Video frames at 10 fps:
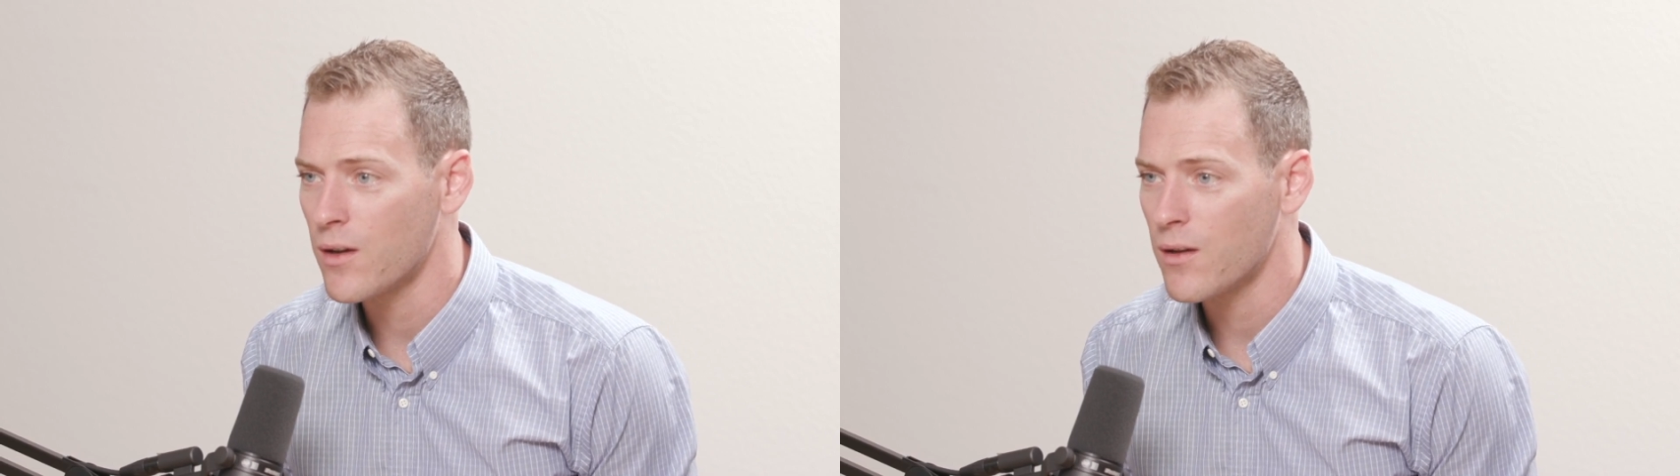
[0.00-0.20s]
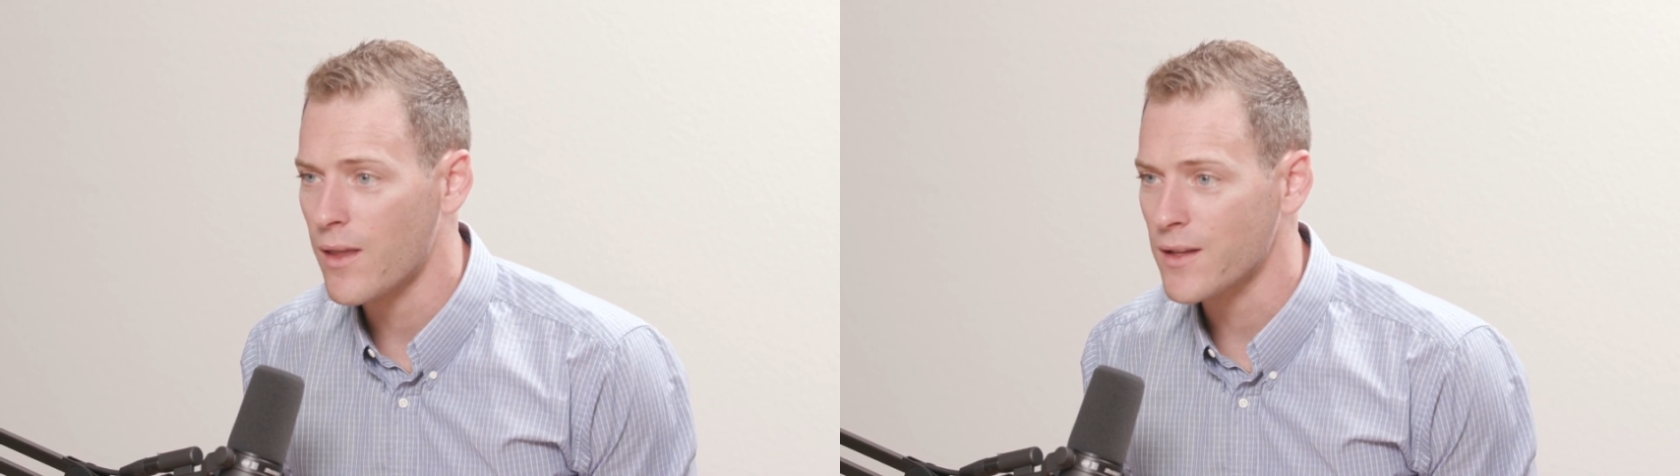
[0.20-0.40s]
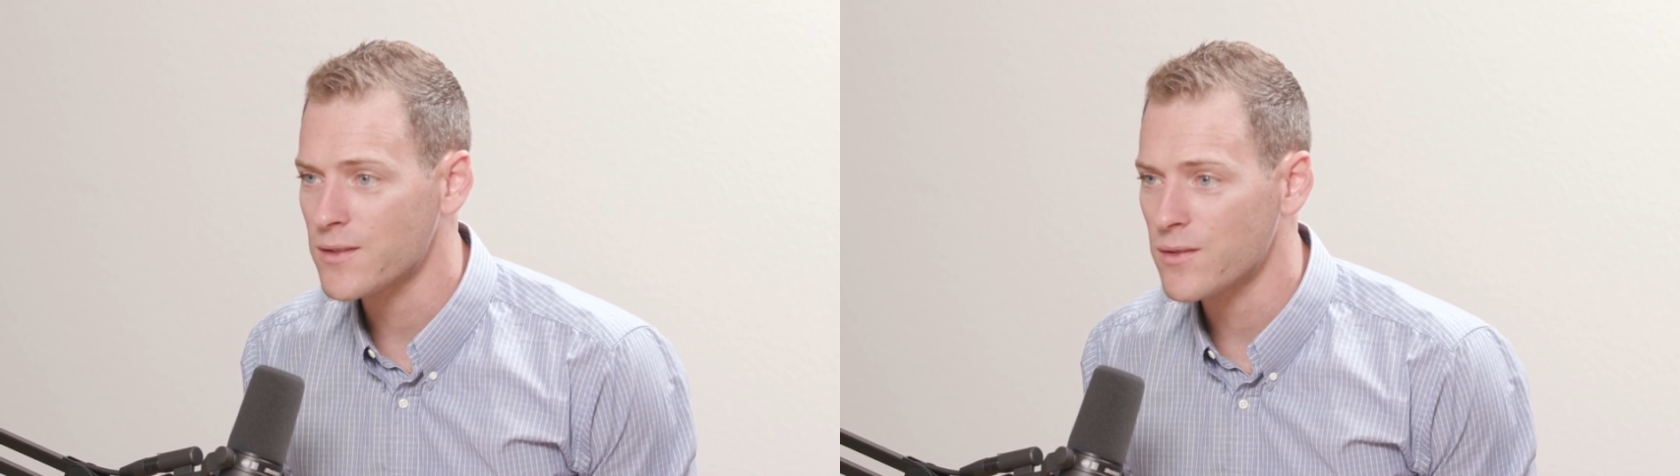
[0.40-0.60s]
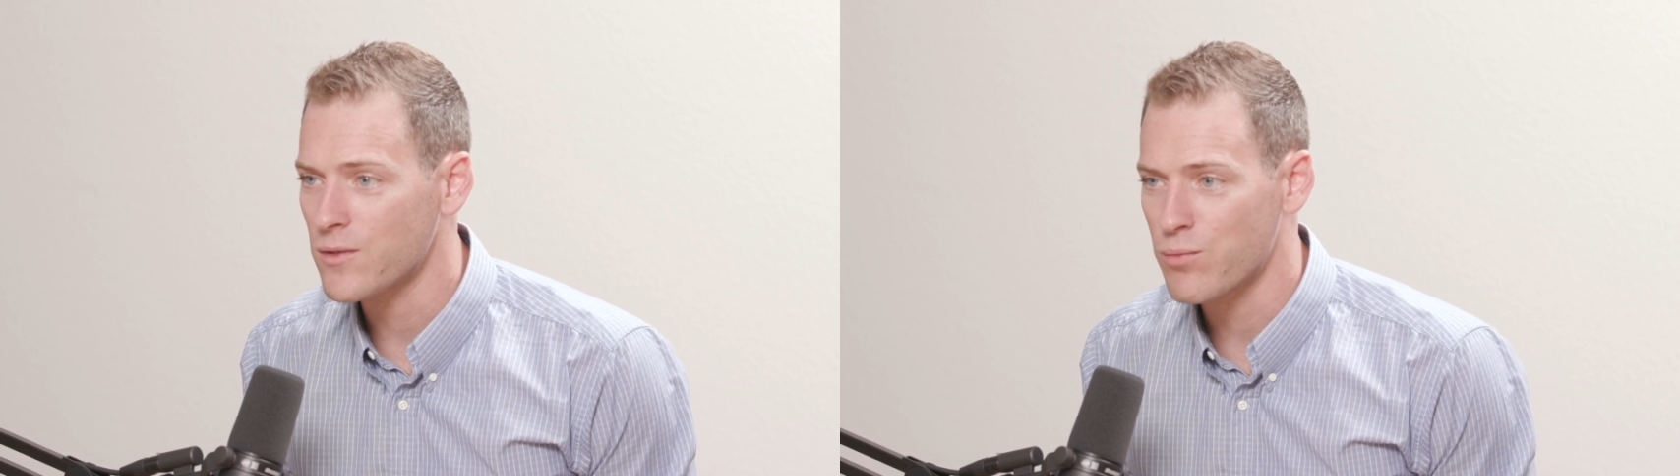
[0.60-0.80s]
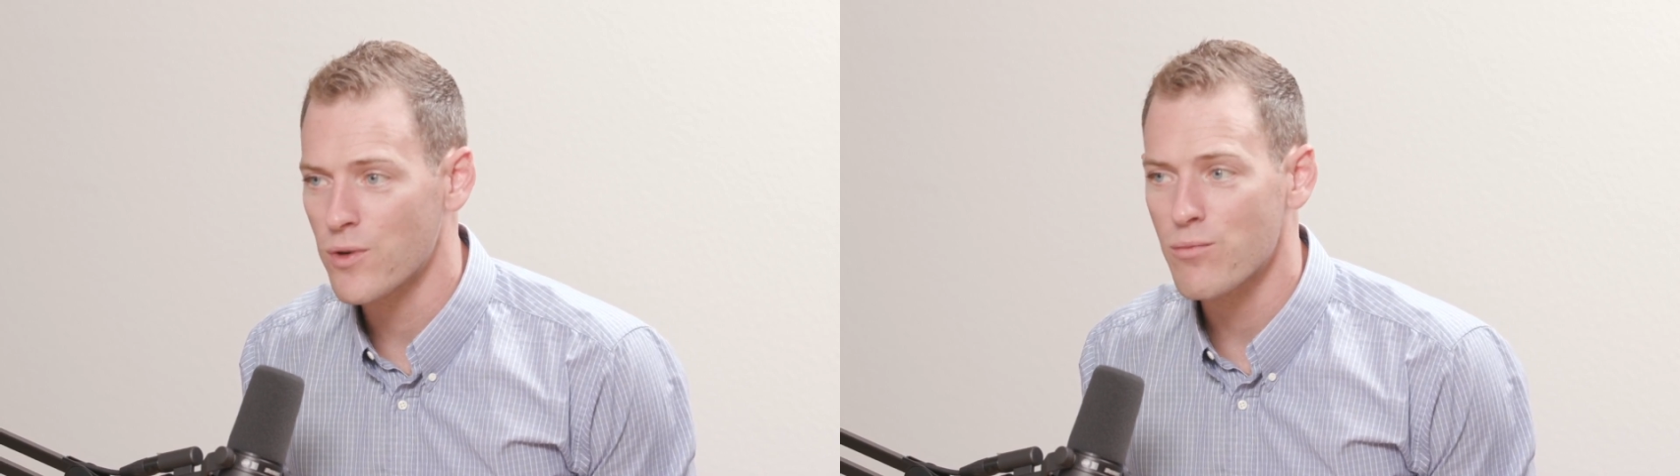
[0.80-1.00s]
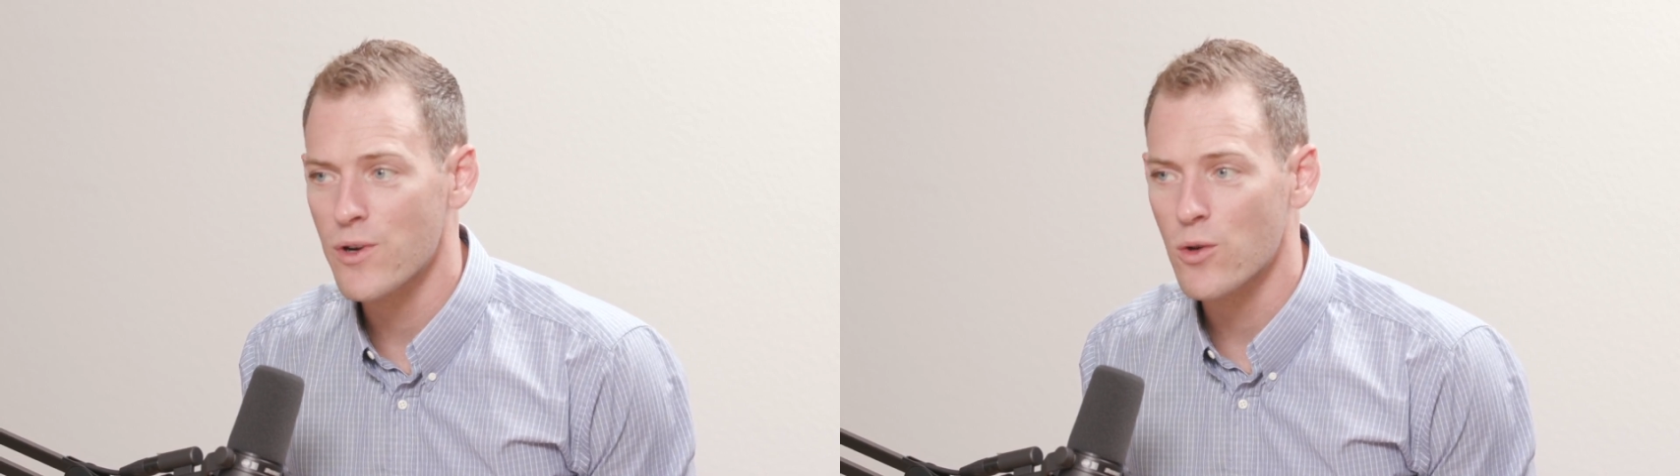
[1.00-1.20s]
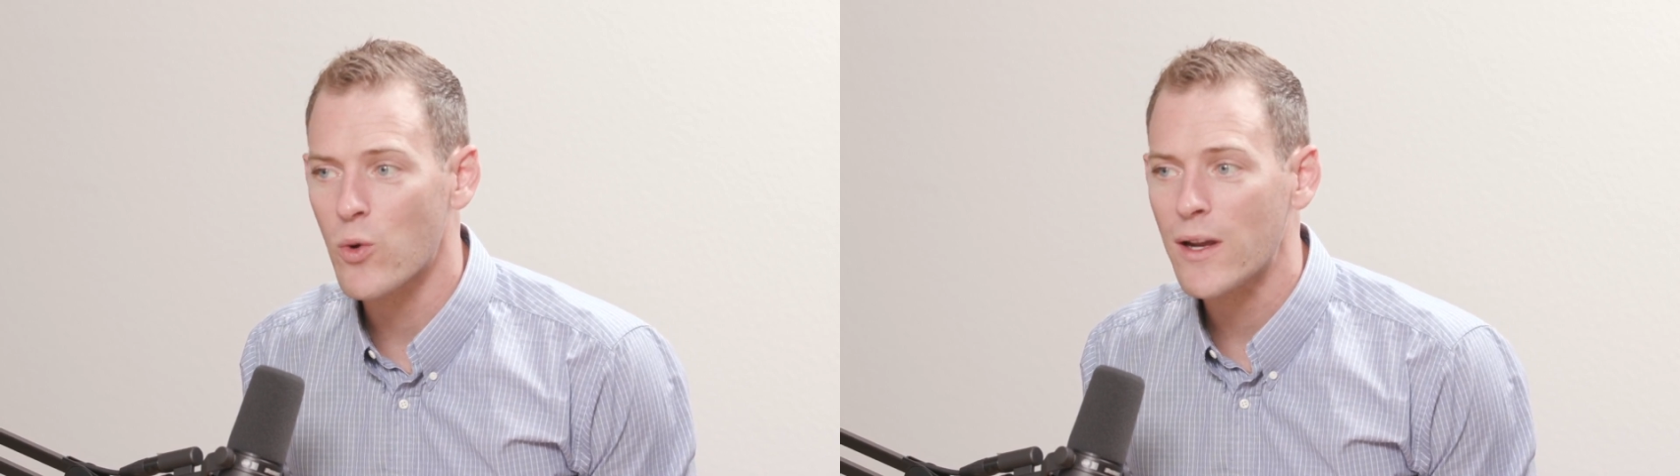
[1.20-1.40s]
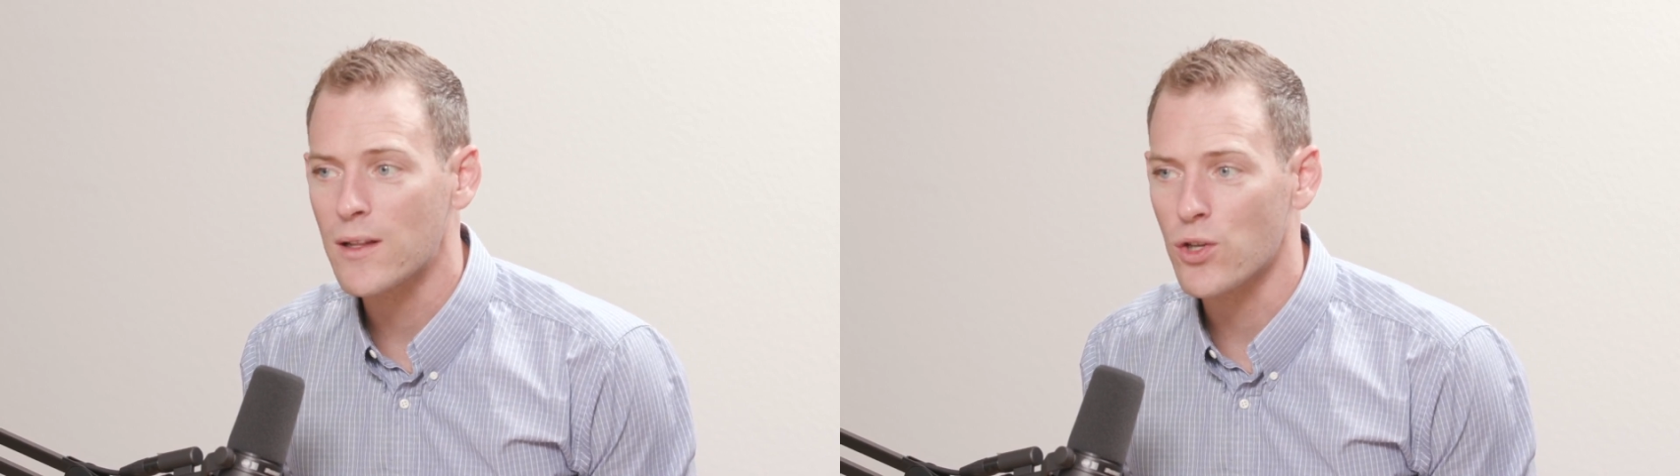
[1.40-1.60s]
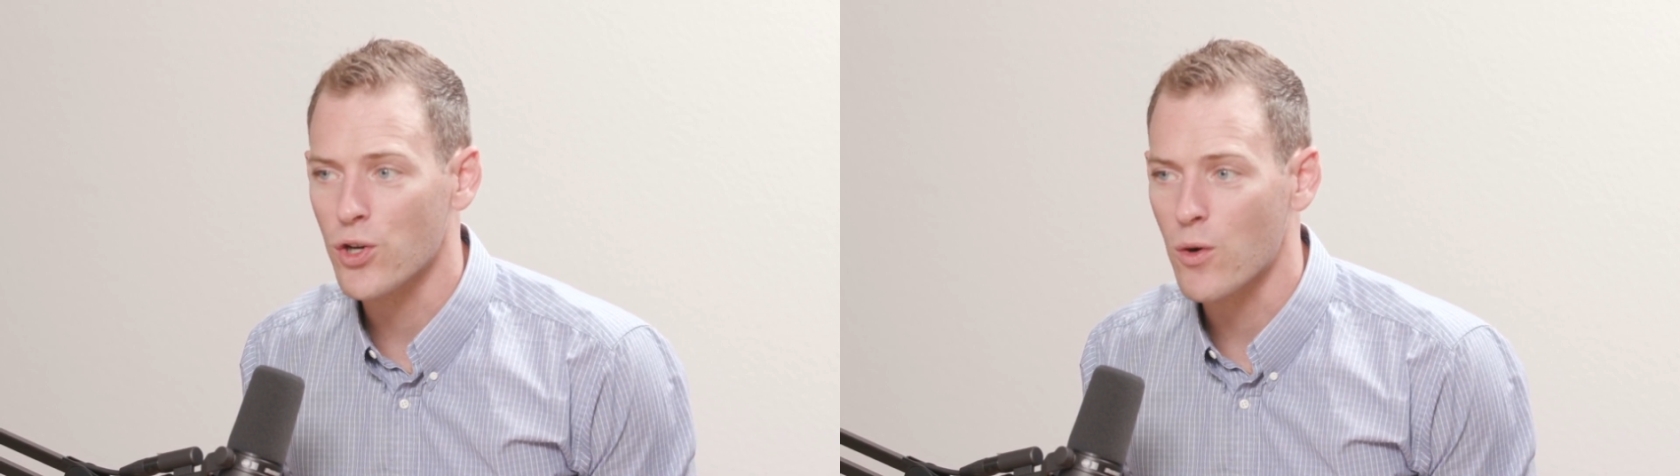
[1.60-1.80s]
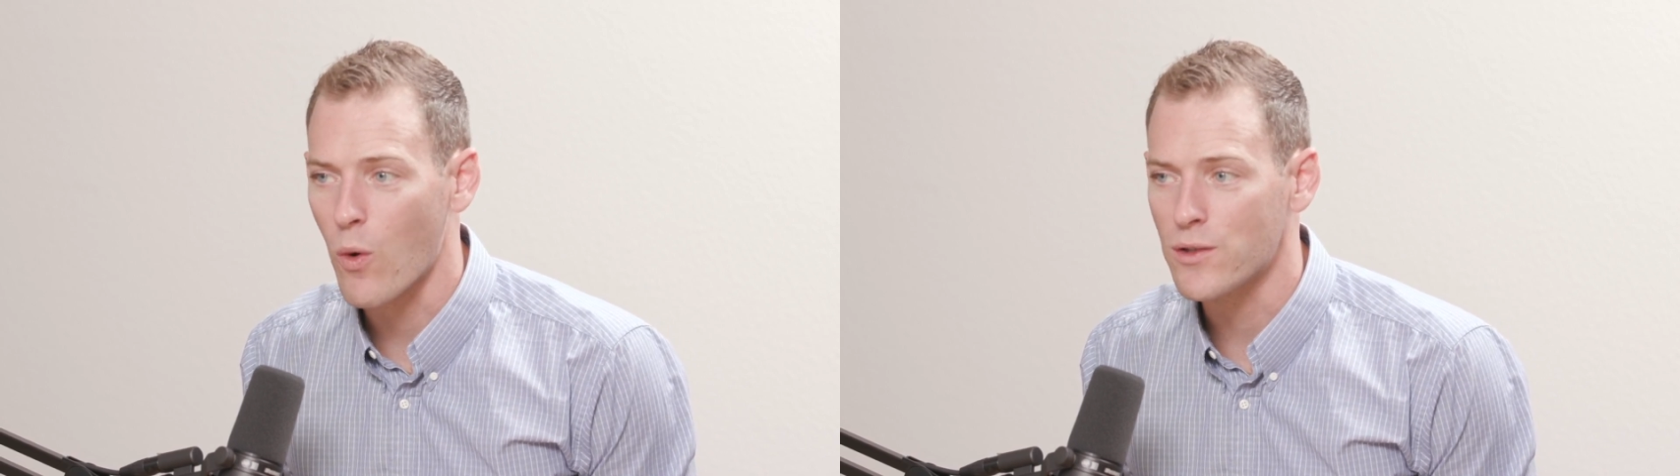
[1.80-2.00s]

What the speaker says: That's pretty quickly you're going